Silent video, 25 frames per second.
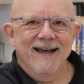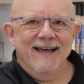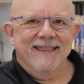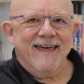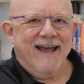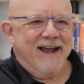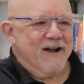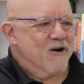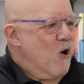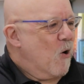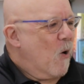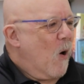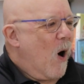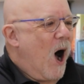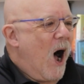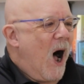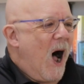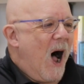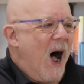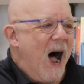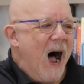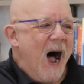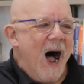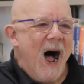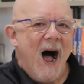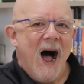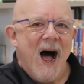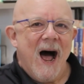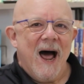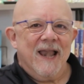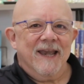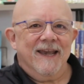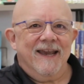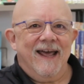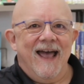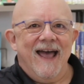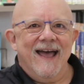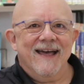They go
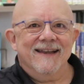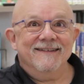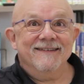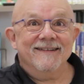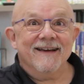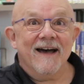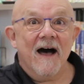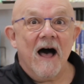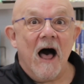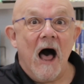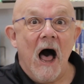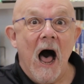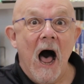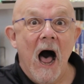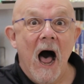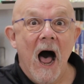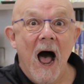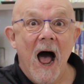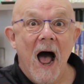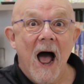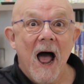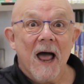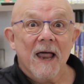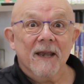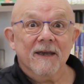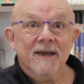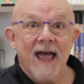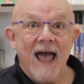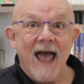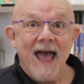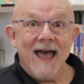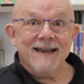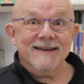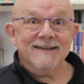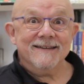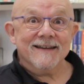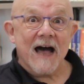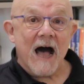on and on
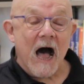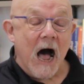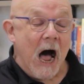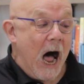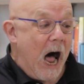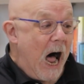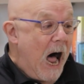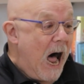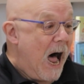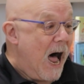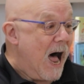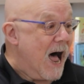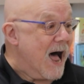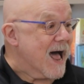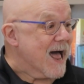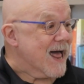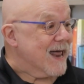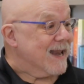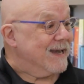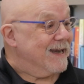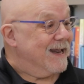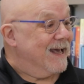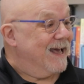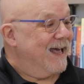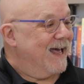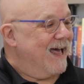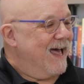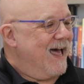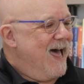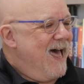and on.